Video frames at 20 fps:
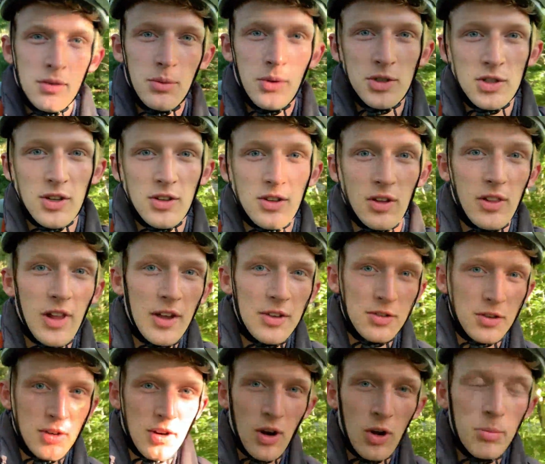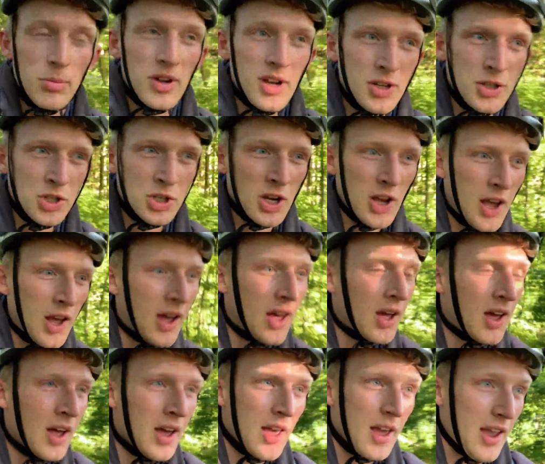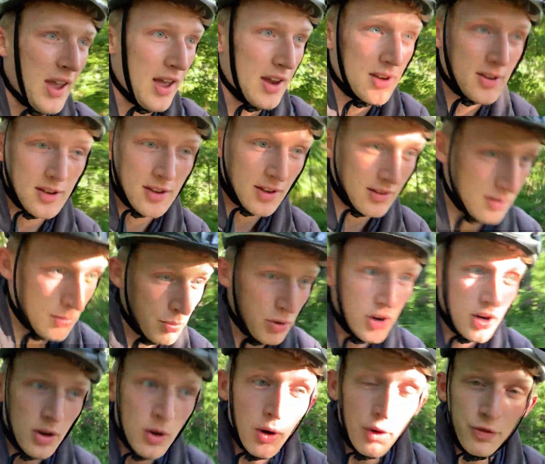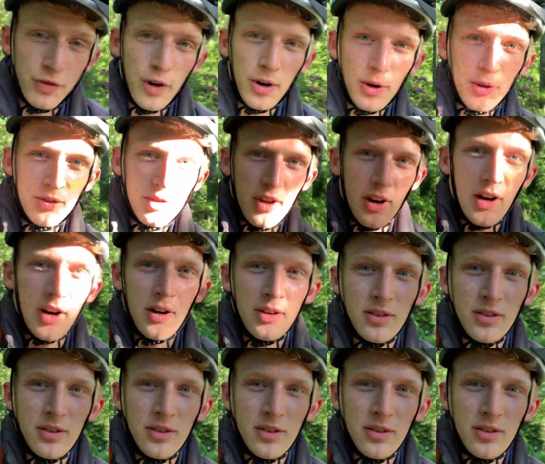which is a lesser known beach, and you can get pretty cool photos there.